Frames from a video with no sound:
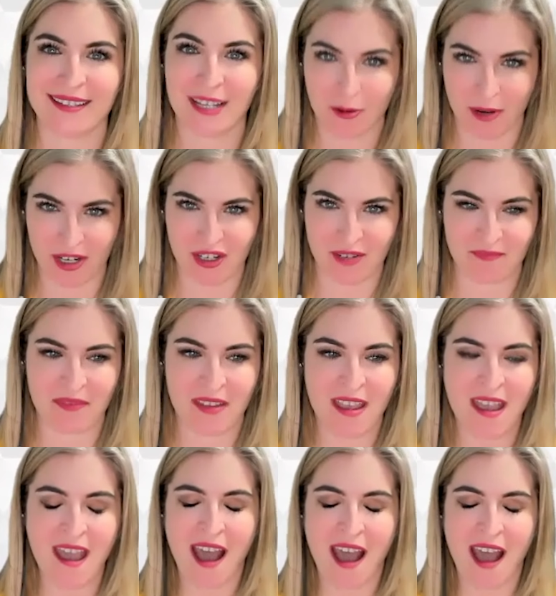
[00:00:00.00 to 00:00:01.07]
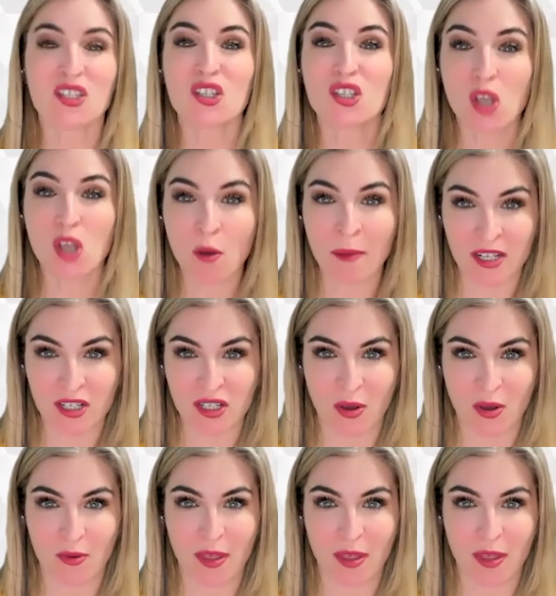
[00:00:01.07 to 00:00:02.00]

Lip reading: equation. So much so